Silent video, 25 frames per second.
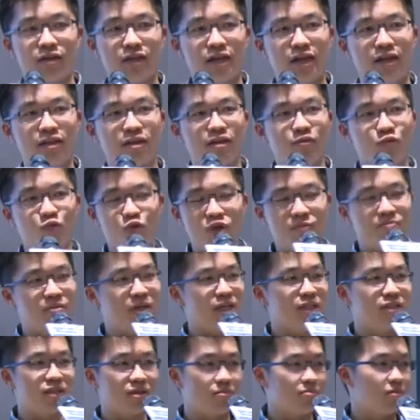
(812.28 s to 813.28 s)
And then
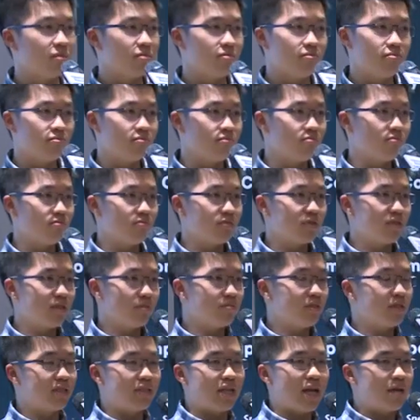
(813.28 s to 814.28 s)
repeat some
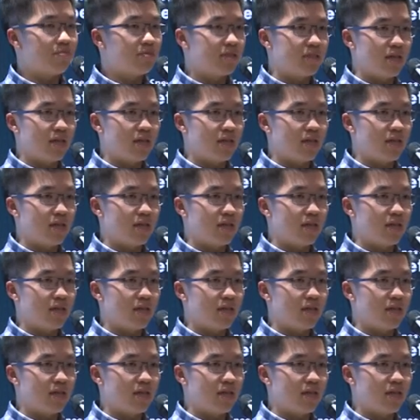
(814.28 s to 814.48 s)
steps